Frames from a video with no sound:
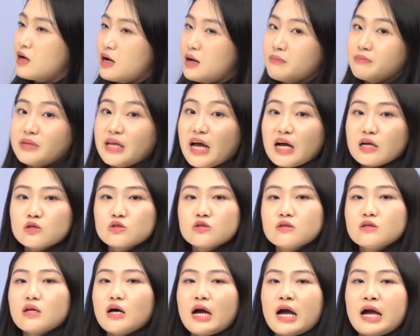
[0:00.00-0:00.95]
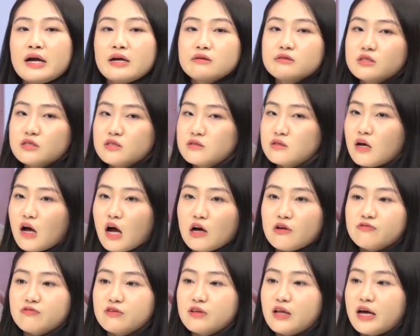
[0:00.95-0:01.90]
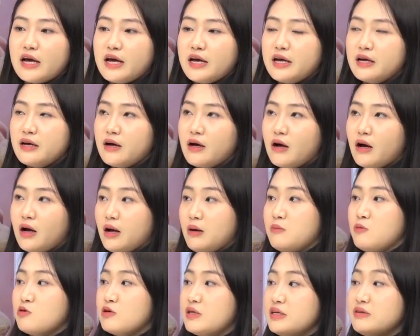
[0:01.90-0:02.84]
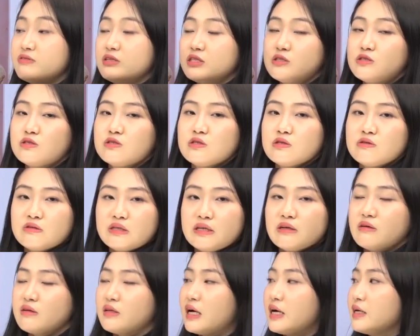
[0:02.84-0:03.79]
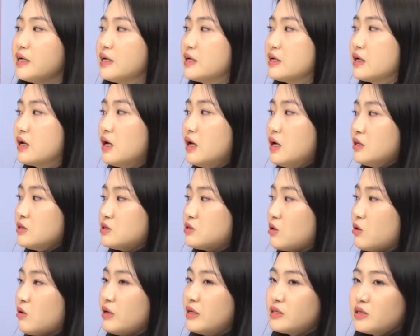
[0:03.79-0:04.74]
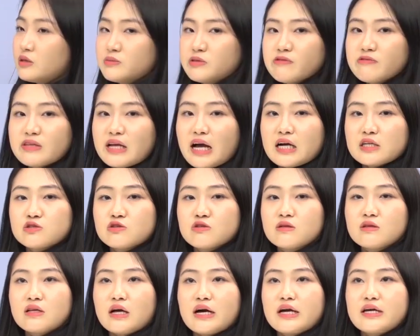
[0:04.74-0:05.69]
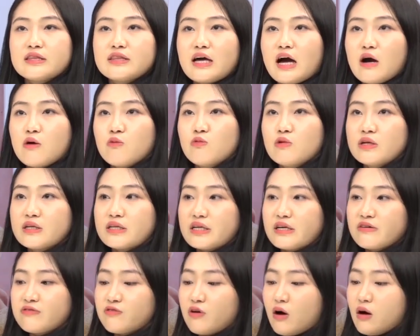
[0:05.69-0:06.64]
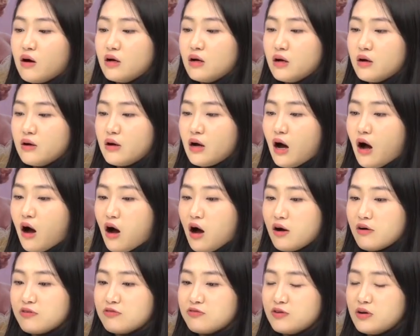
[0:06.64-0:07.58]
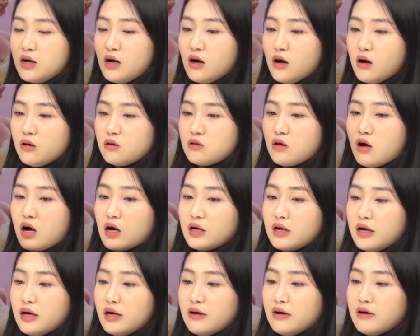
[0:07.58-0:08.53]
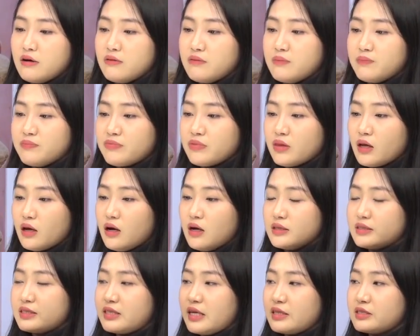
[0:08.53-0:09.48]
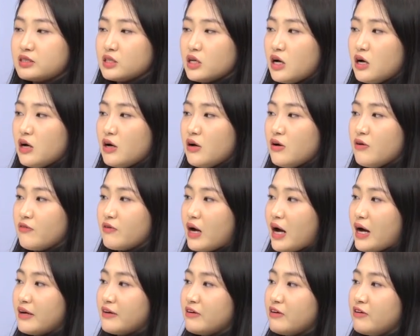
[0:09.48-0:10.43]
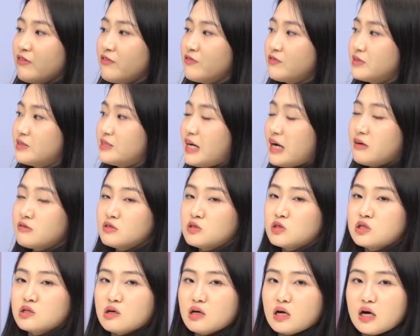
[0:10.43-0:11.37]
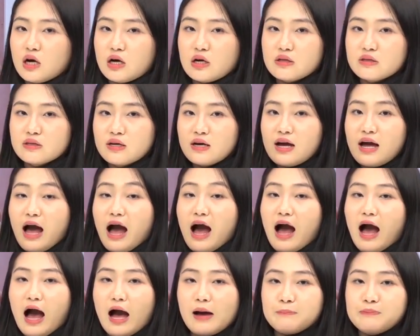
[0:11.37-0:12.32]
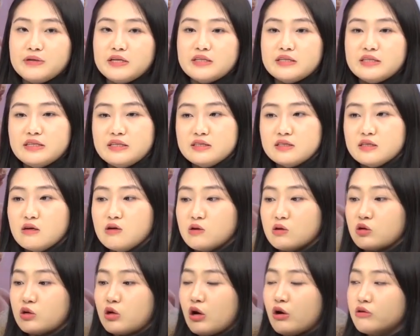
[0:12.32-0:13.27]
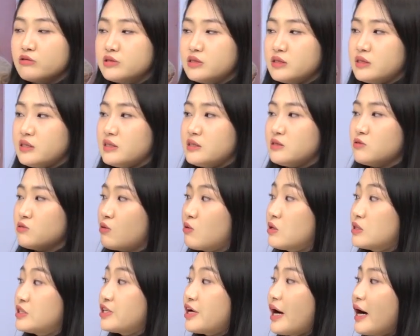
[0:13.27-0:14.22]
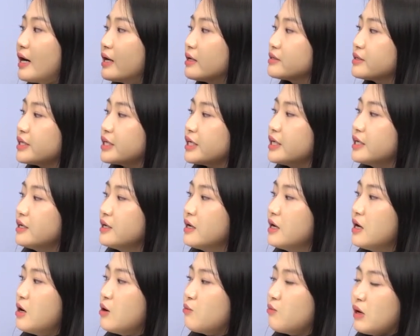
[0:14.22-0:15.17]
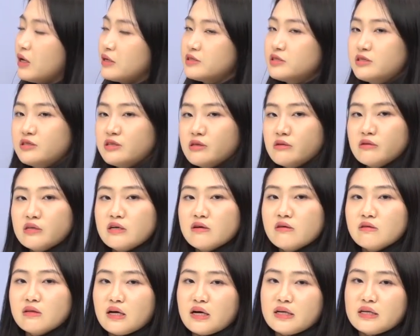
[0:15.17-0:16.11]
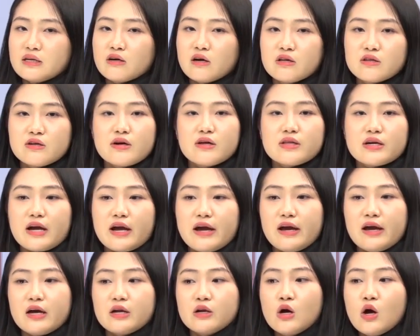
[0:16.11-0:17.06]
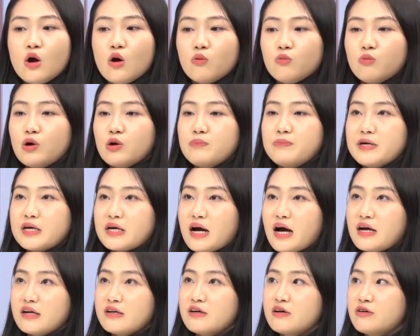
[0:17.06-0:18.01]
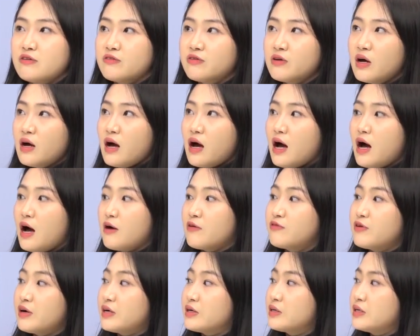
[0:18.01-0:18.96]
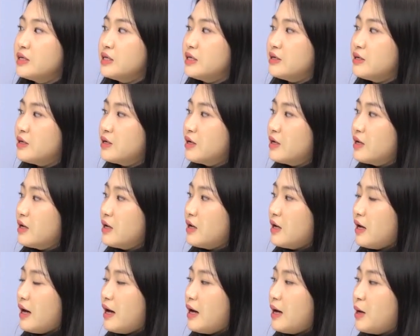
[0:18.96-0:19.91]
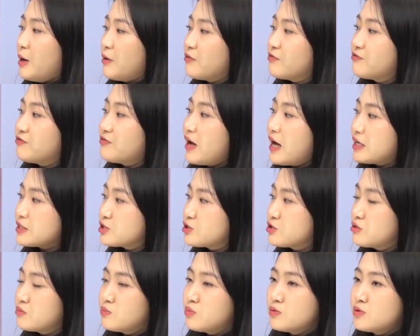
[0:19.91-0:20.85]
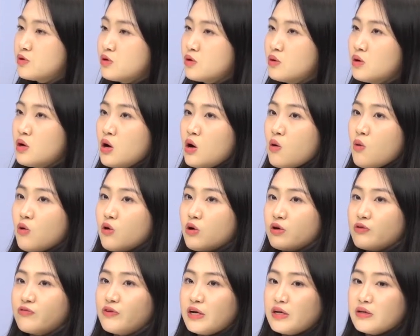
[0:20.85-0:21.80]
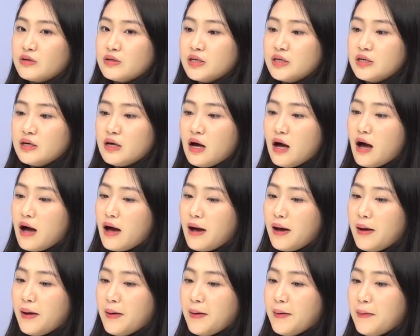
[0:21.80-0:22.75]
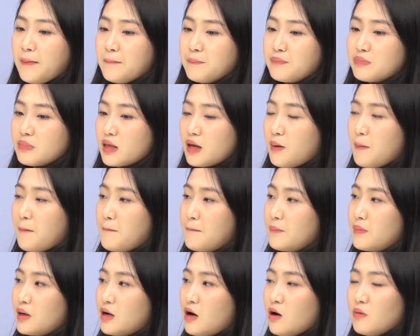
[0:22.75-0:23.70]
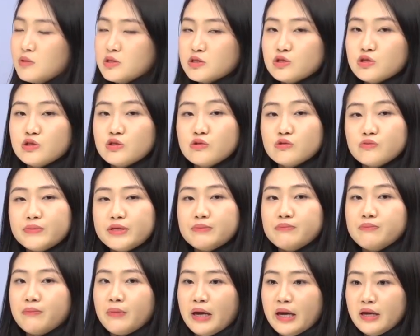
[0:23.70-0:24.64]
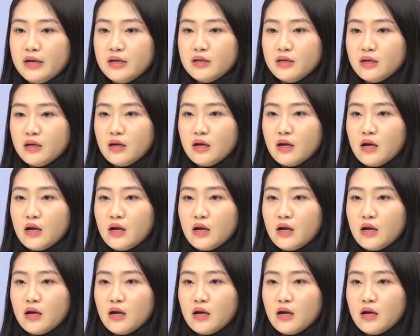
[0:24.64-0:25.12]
natural light, soft light, or even studio lighting. So in terms of natural light, that would give off a sense of kind of down to earth, happiness or coziness or childhood, while studio lighting, on the other hand, would be kind of very fashionable or very almost human made.